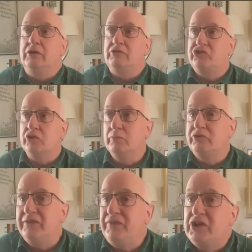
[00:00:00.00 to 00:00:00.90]
there are some
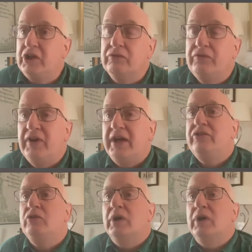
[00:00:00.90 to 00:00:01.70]
difficult faith